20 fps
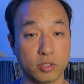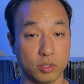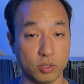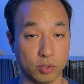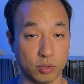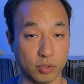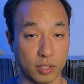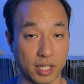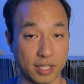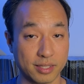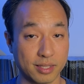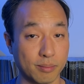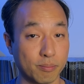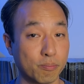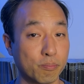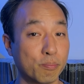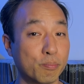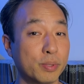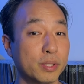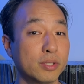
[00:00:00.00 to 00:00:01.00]
do as it
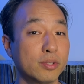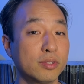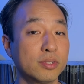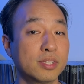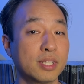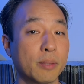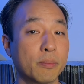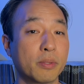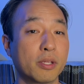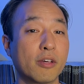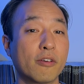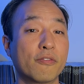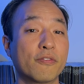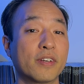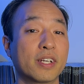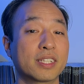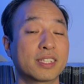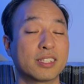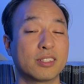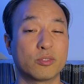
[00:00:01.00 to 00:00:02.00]
builds up the
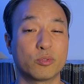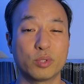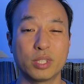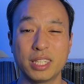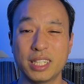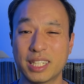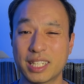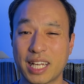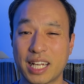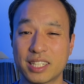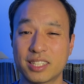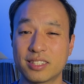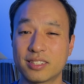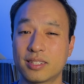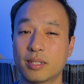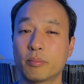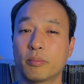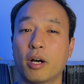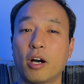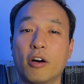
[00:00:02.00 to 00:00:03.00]
effect and really catches
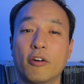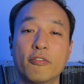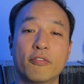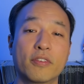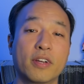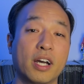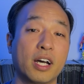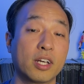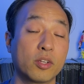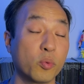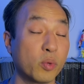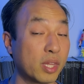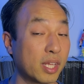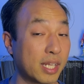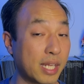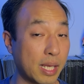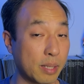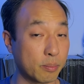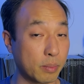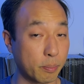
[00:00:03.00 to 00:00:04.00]
them off guard when the
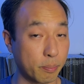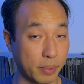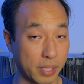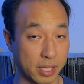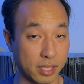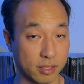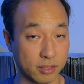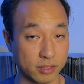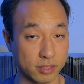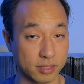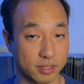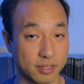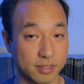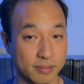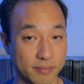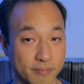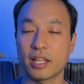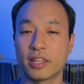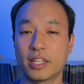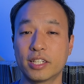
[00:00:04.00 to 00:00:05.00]
name appears.
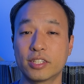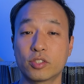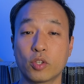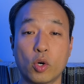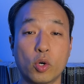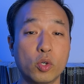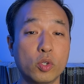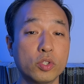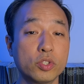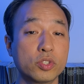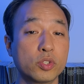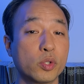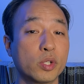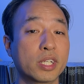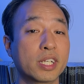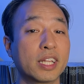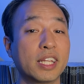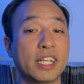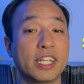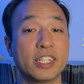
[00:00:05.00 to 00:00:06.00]
There's also a
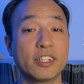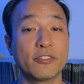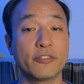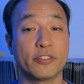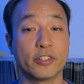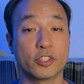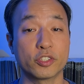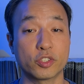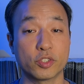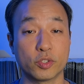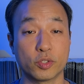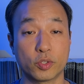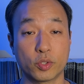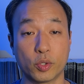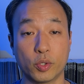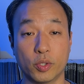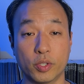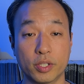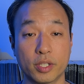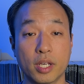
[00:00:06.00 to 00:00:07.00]
cleaner version
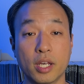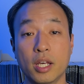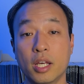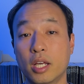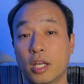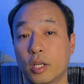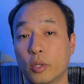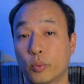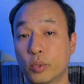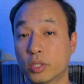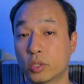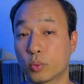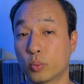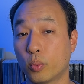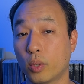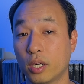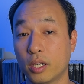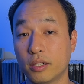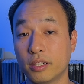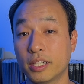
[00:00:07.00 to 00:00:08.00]
taught, which
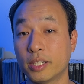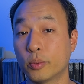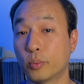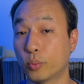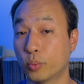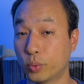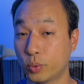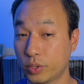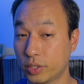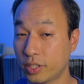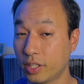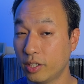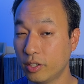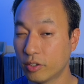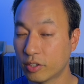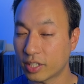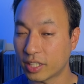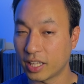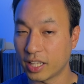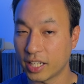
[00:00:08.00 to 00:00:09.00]
while it would
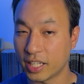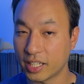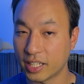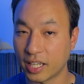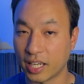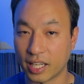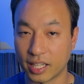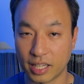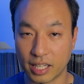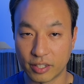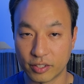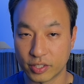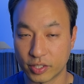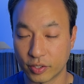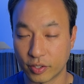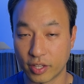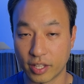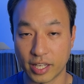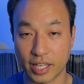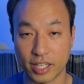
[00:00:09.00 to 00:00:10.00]
look cleaner, allowing
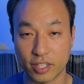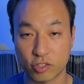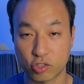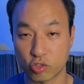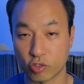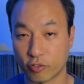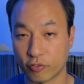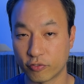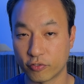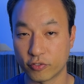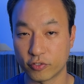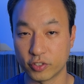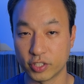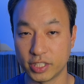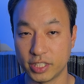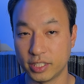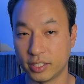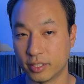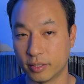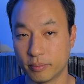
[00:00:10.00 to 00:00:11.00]
you the extra
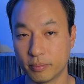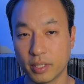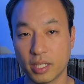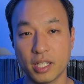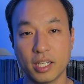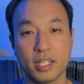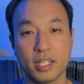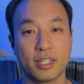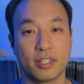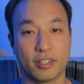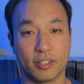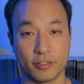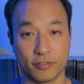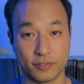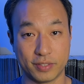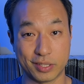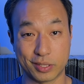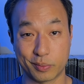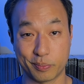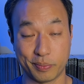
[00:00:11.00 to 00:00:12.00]
freedom of
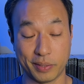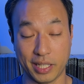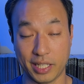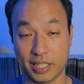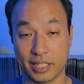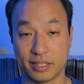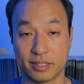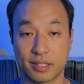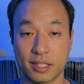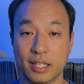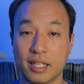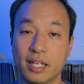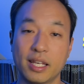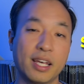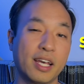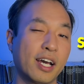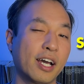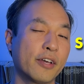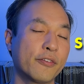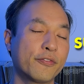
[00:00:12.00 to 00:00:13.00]
displays,
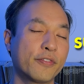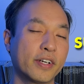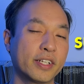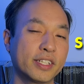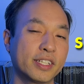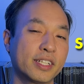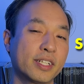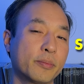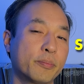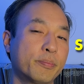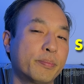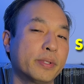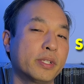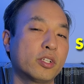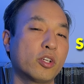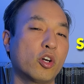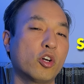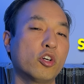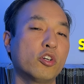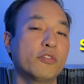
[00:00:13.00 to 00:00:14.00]
I find it a
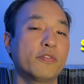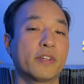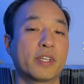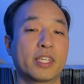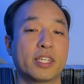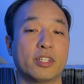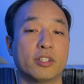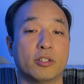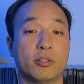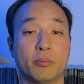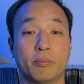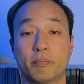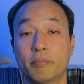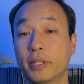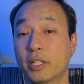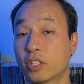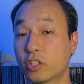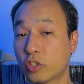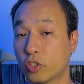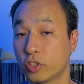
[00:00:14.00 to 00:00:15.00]
bit overkill,
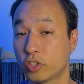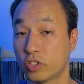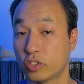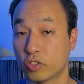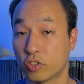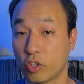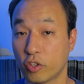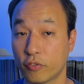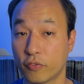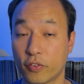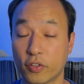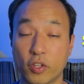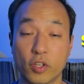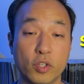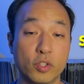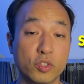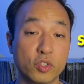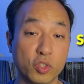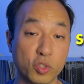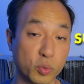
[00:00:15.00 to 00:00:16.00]
but good to know for
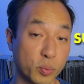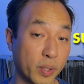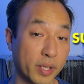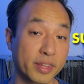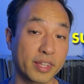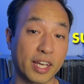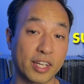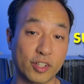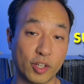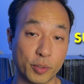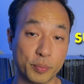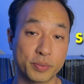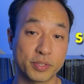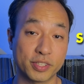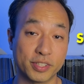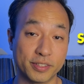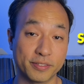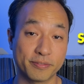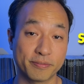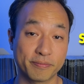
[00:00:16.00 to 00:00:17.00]
those who want that
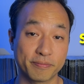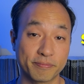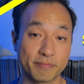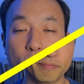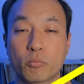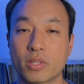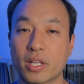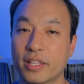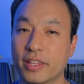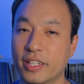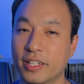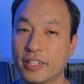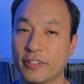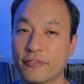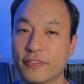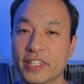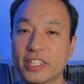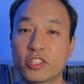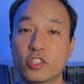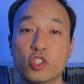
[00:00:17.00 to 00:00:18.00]
option. The
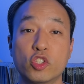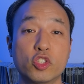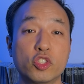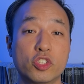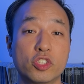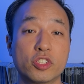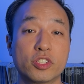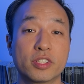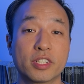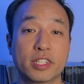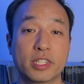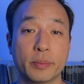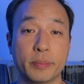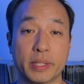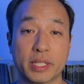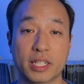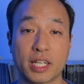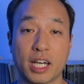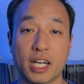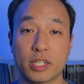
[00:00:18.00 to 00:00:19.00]
effect uses a
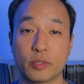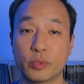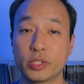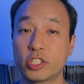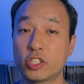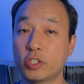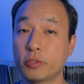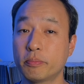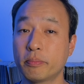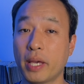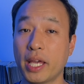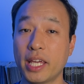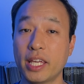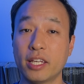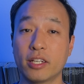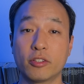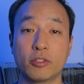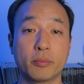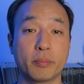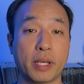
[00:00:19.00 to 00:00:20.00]
gimmick card which you
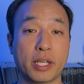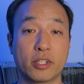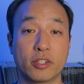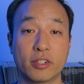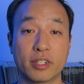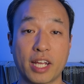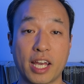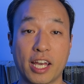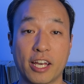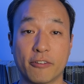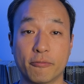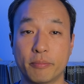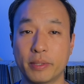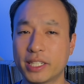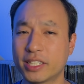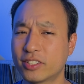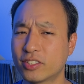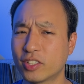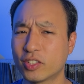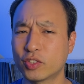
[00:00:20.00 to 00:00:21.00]
may or may not have, but
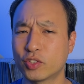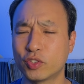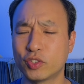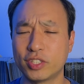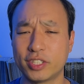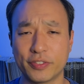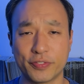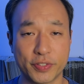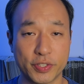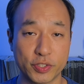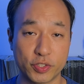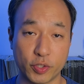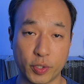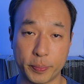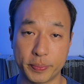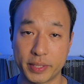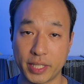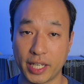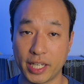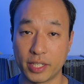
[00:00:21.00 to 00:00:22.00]
it's not too difficult to
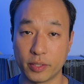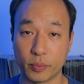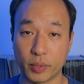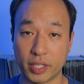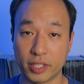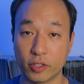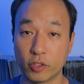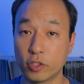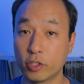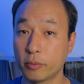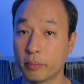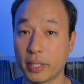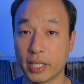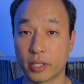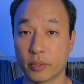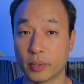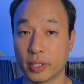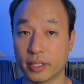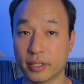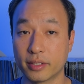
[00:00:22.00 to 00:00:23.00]
obtain one or
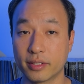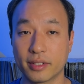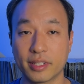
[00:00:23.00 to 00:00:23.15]
make one,